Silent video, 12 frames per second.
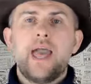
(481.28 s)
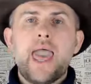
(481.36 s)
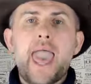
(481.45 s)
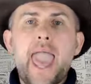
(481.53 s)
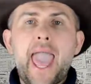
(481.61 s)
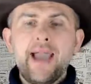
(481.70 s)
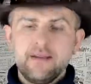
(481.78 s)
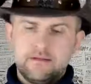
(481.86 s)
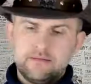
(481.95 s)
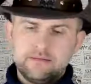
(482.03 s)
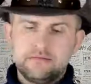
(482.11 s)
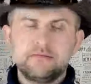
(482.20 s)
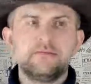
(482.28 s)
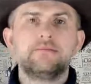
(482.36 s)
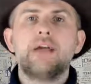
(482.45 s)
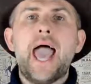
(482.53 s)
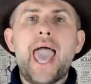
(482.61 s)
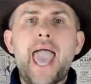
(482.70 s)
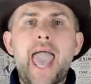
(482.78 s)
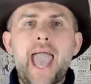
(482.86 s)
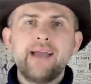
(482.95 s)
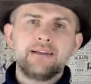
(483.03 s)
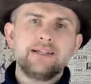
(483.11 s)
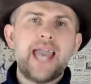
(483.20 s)
ah,
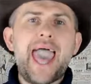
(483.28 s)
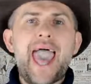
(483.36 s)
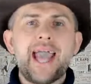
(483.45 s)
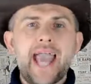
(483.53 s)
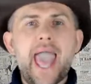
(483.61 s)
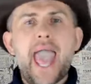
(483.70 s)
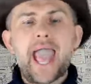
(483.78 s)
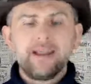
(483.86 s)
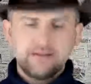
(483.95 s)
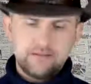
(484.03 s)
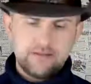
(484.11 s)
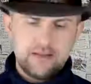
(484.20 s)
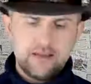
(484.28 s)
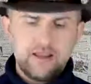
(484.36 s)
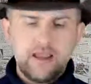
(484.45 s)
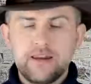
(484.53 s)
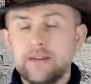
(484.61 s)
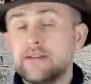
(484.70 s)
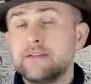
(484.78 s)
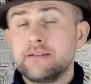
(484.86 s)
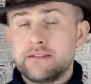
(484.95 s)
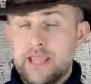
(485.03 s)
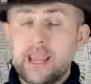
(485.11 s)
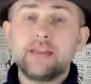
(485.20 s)
ah, ah, ah, and you need to
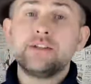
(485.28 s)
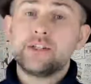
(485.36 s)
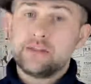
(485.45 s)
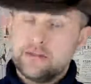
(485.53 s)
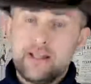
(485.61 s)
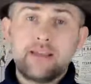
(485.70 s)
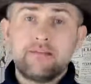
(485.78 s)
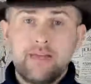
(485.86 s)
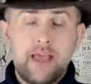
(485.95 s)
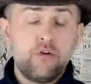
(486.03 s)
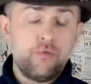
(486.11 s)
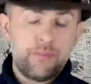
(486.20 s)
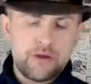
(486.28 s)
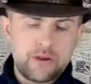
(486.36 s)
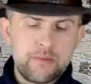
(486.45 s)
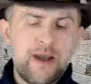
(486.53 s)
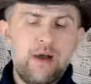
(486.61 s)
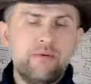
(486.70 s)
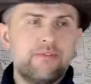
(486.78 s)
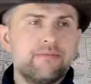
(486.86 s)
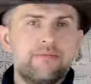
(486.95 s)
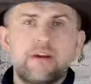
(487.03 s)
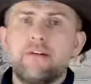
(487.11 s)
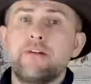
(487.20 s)
say it just like that, opening your mouth
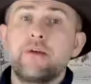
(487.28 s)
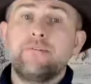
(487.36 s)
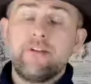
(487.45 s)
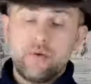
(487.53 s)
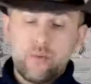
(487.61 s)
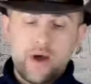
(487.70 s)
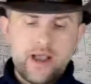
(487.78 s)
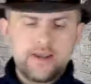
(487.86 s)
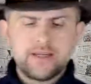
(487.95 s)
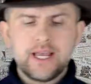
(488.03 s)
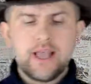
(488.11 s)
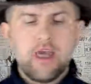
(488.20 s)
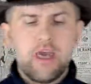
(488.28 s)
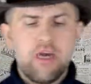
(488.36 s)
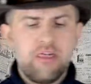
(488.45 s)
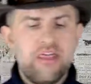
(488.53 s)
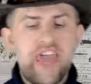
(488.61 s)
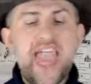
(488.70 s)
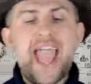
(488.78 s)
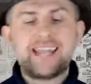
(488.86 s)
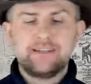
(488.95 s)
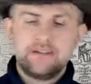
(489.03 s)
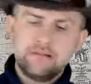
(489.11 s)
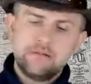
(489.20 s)
very, very wide.
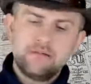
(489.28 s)
That.